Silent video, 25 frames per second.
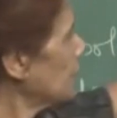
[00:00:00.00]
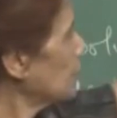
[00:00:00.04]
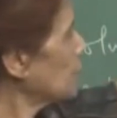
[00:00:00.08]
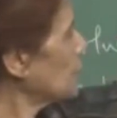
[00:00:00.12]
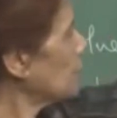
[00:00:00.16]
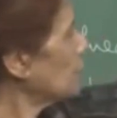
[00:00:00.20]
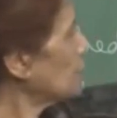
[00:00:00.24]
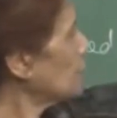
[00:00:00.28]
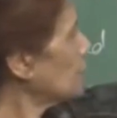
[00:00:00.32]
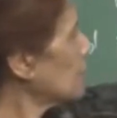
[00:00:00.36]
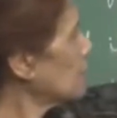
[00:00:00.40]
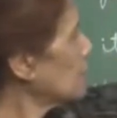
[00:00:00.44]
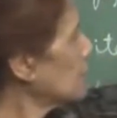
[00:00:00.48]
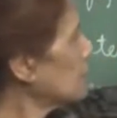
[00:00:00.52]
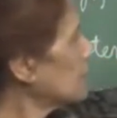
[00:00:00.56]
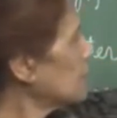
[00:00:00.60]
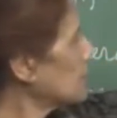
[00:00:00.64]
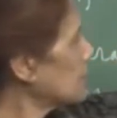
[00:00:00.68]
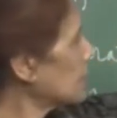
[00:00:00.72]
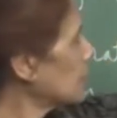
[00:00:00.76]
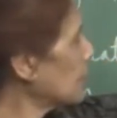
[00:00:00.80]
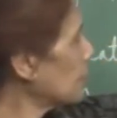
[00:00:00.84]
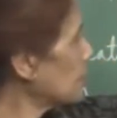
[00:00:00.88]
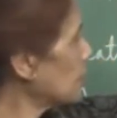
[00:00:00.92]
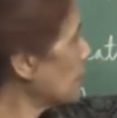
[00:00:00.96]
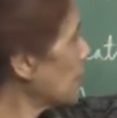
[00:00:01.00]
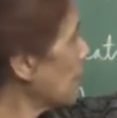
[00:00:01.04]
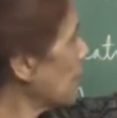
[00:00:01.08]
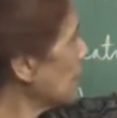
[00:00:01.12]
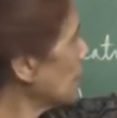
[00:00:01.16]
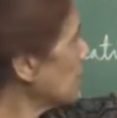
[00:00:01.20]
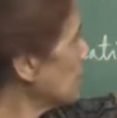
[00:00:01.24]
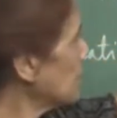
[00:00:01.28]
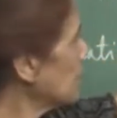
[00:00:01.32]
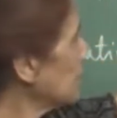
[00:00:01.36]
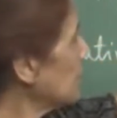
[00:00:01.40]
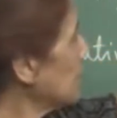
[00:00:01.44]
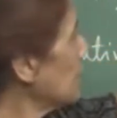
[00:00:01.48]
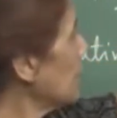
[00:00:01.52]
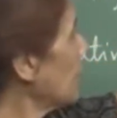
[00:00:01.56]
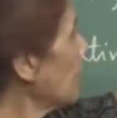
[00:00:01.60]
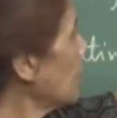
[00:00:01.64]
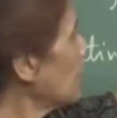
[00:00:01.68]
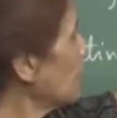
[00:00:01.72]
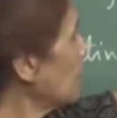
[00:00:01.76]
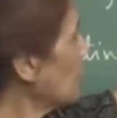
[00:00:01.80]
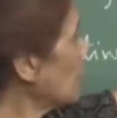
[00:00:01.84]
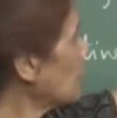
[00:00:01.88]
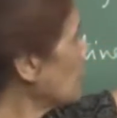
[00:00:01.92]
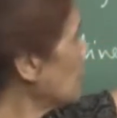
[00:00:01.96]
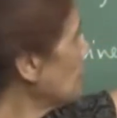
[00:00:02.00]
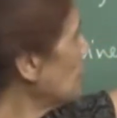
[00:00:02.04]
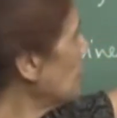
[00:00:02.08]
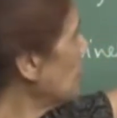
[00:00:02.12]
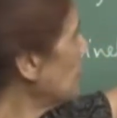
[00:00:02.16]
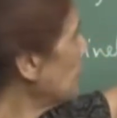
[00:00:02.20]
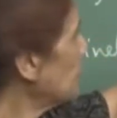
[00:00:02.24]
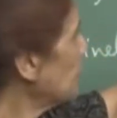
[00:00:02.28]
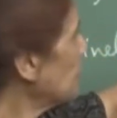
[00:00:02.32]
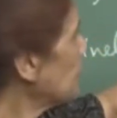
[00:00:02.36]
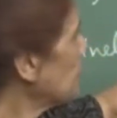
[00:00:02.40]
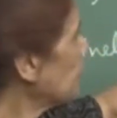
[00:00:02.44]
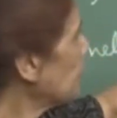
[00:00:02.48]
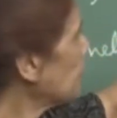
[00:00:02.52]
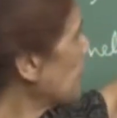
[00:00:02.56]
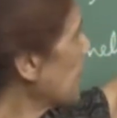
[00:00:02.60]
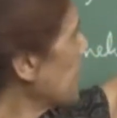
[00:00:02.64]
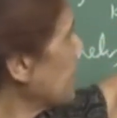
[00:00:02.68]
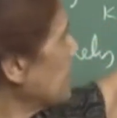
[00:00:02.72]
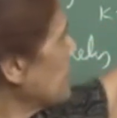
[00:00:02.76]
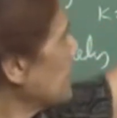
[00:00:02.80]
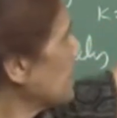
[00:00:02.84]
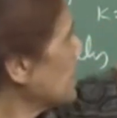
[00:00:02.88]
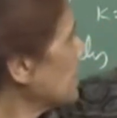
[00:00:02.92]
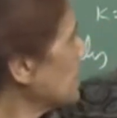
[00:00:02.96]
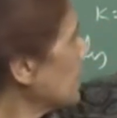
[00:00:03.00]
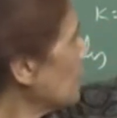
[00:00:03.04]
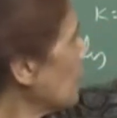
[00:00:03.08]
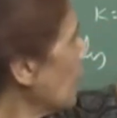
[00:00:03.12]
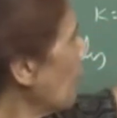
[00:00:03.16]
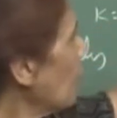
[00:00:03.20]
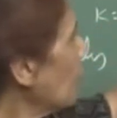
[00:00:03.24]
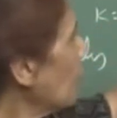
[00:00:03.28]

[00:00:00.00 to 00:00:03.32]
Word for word: have to uh, subtract the possibility of traversing